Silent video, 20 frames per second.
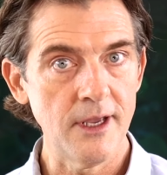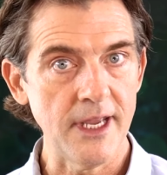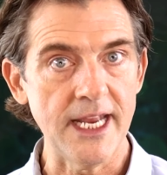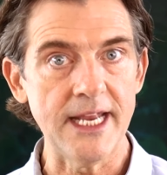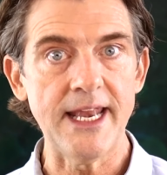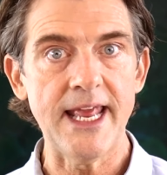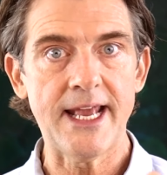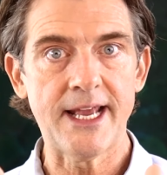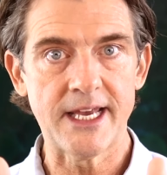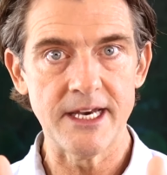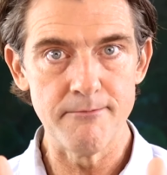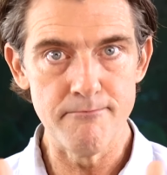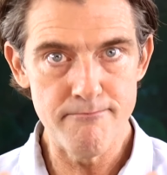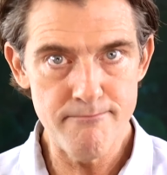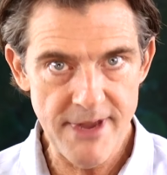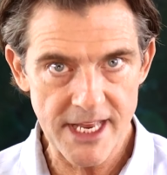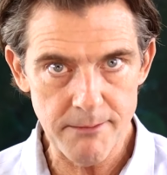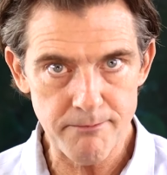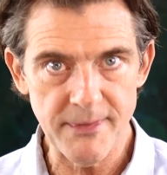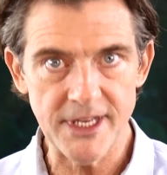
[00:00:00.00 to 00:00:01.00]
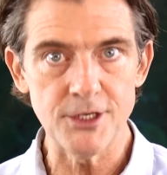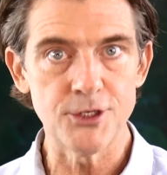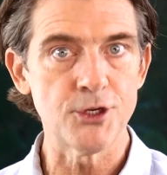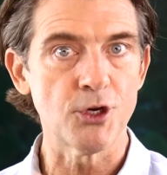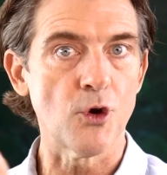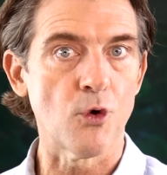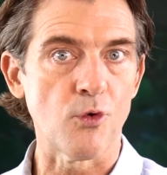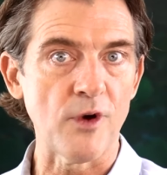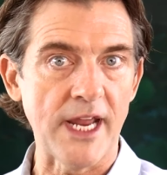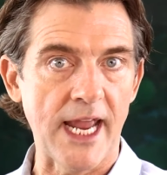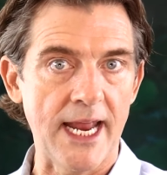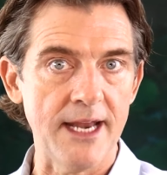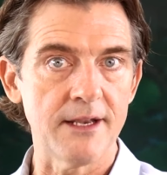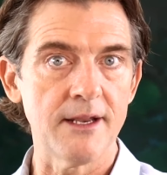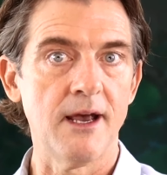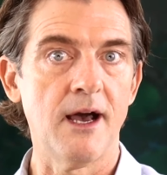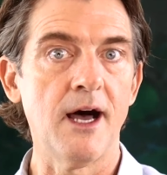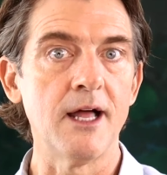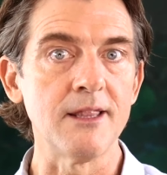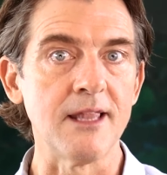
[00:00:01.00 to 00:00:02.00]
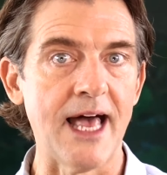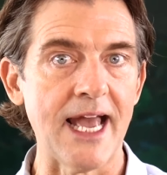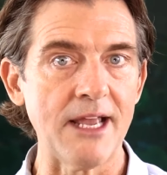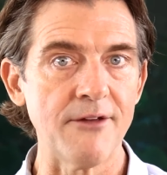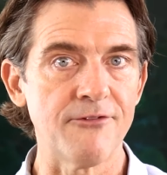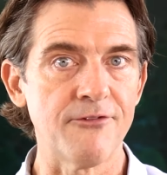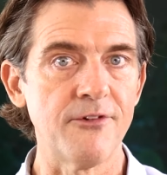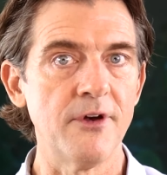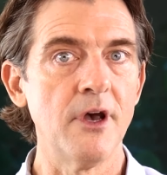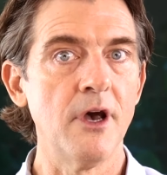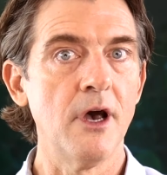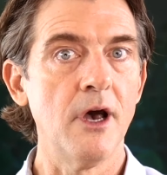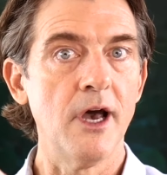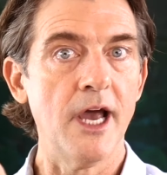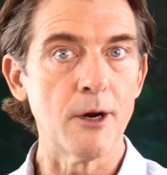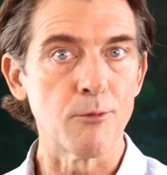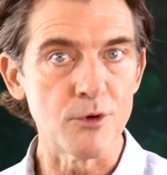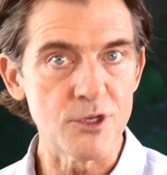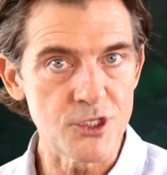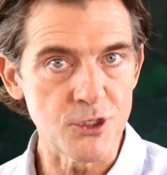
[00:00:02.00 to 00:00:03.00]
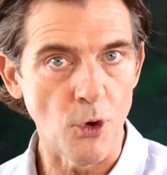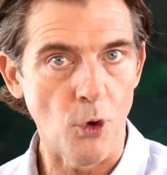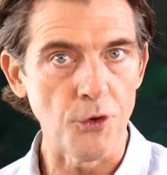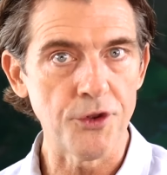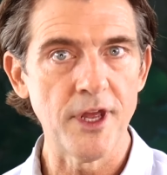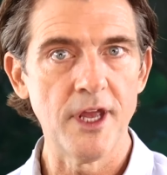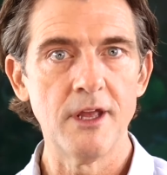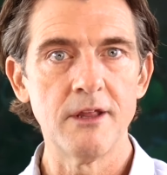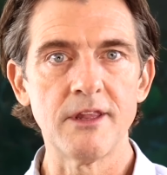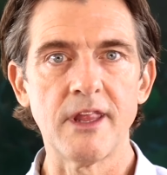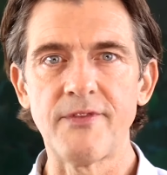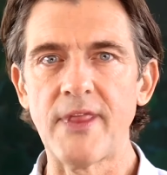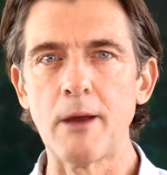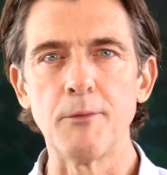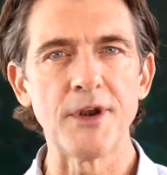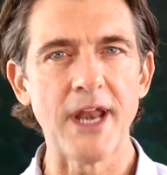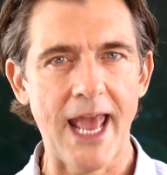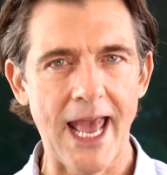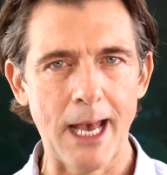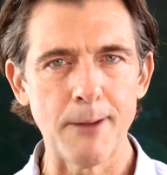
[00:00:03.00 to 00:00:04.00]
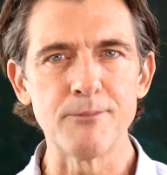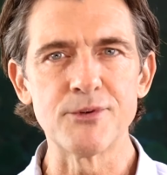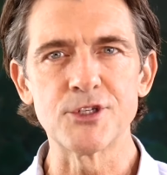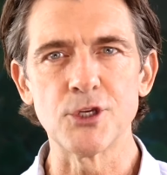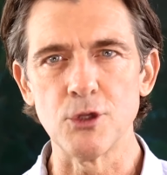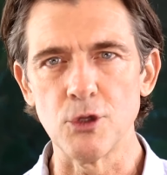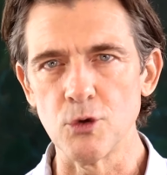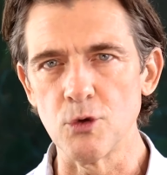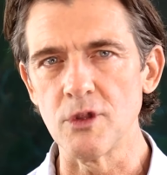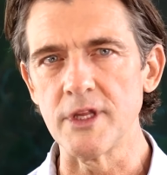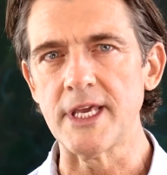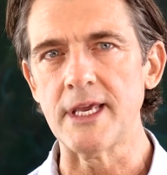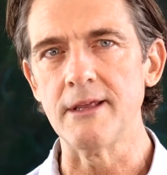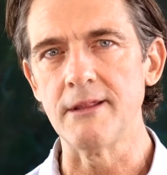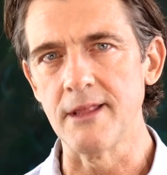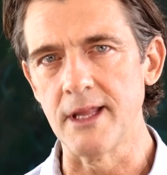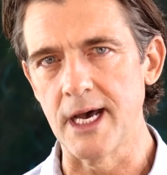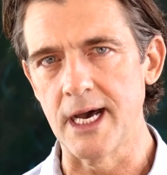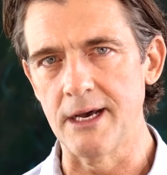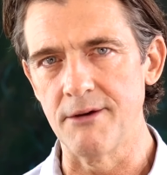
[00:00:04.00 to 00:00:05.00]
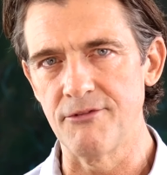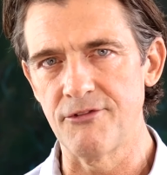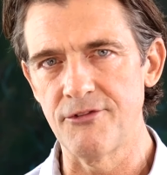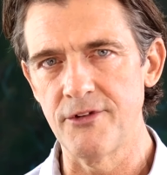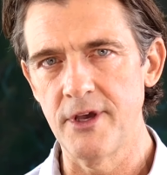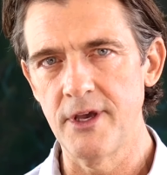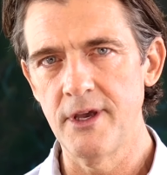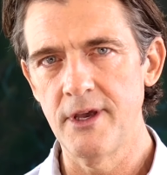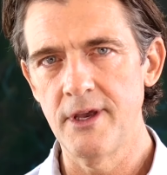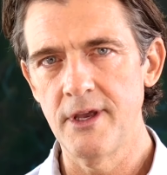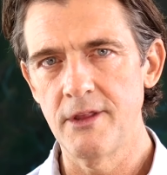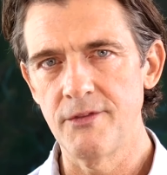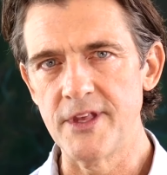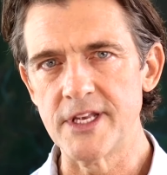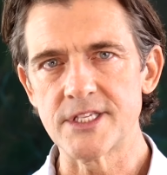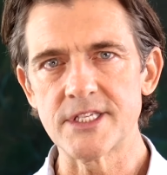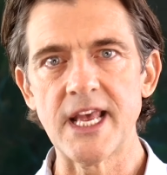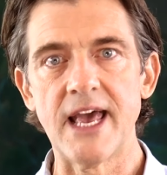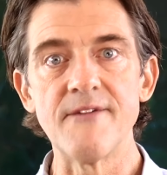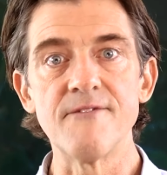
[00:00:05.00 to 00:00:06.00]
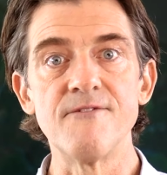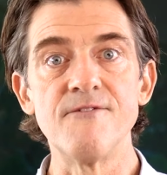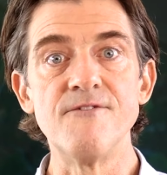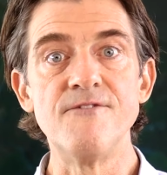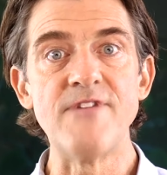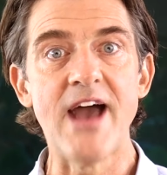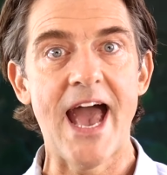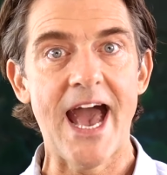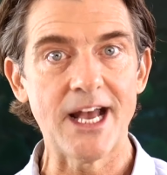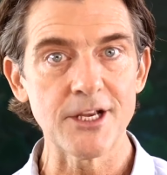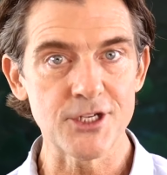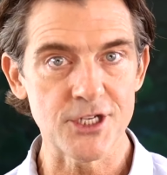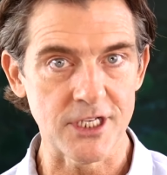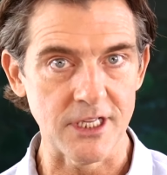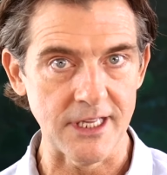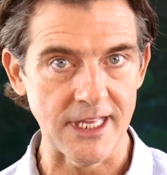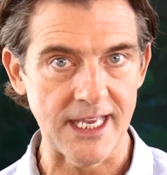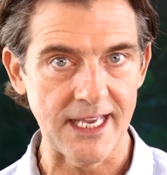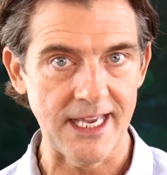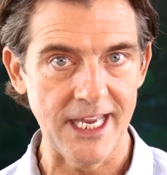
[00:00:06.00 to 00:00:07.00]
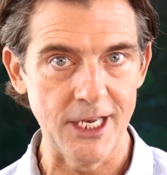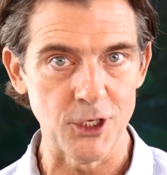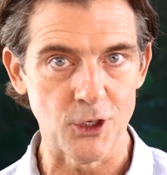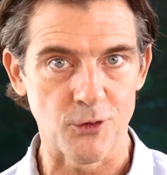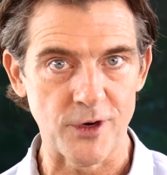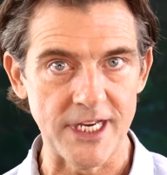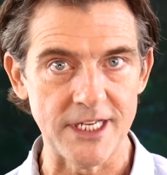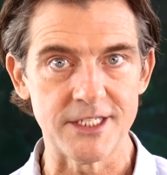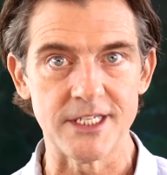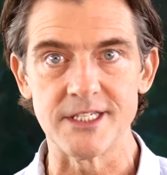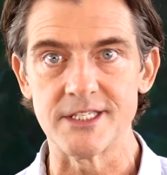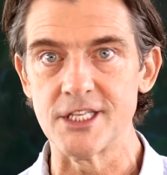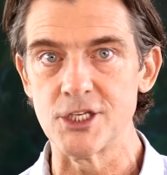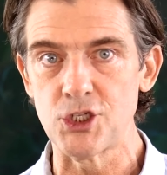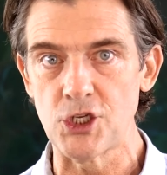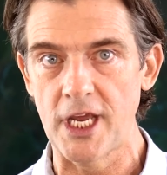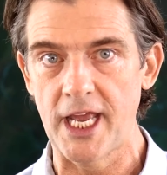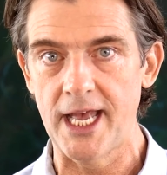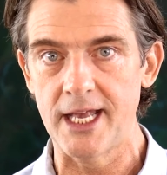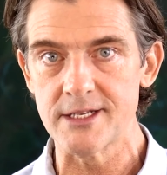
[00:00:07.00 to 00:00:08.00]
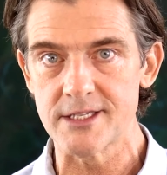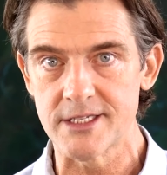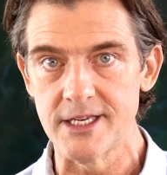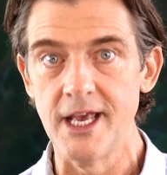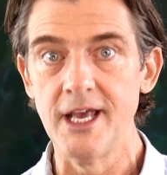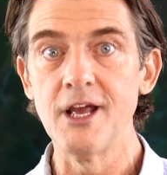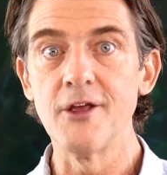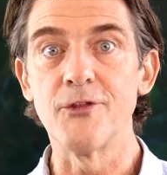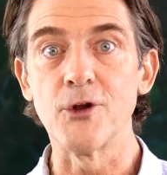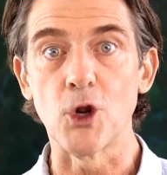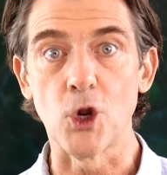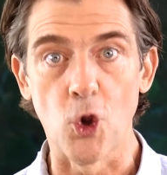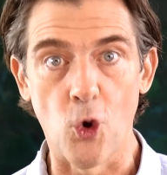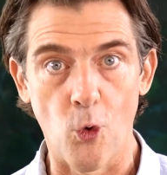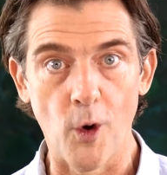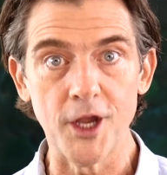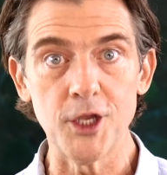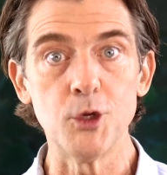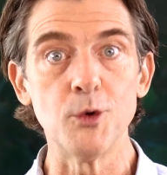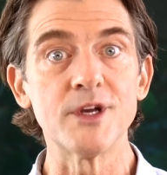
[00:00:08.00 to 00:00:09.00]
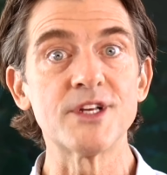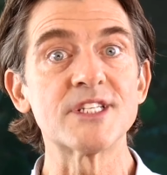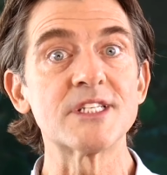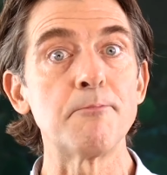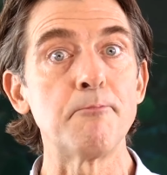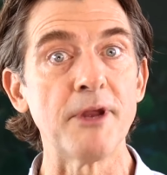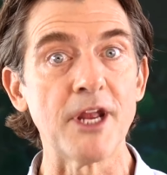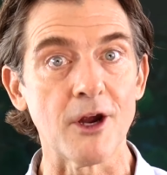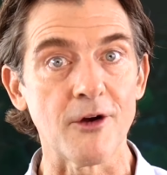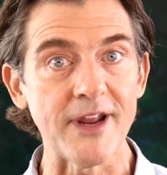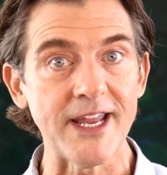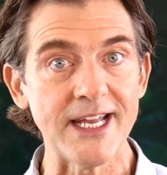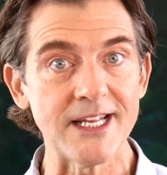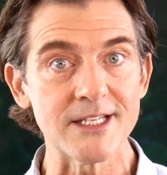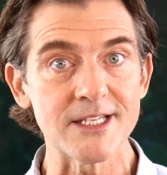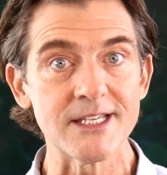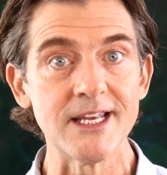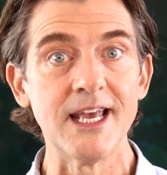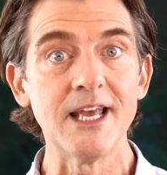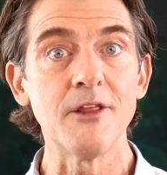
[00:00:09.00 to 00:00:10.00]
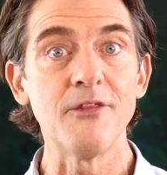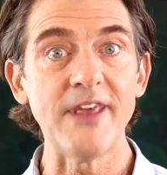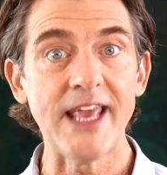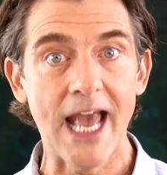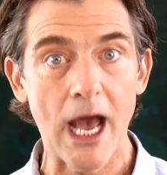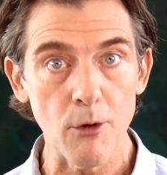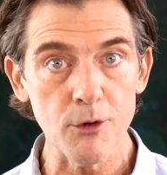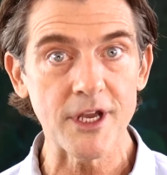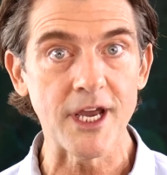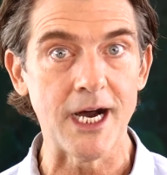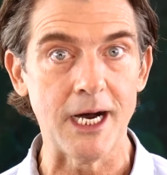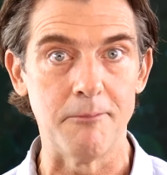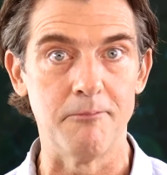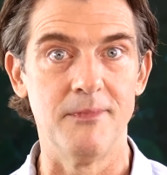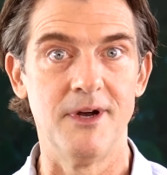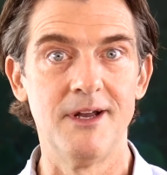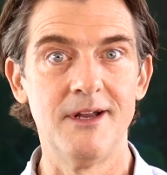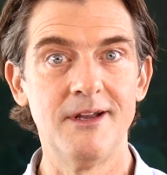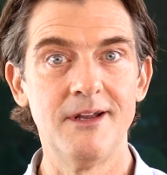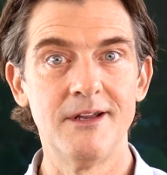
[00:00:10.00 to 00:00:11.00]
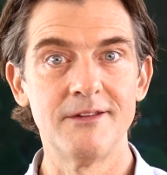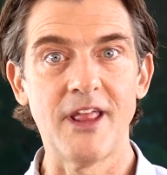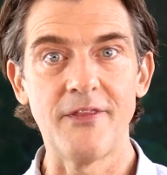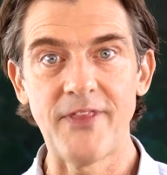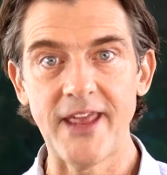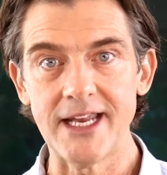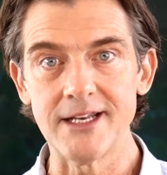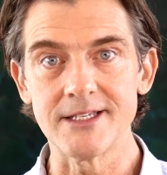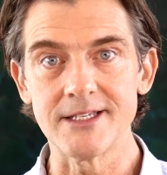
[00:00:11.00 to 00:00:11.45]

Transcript: in a commitment to create a life, a result that they would absolutely love. This vastly increases the chance they're going to experience the outcome that they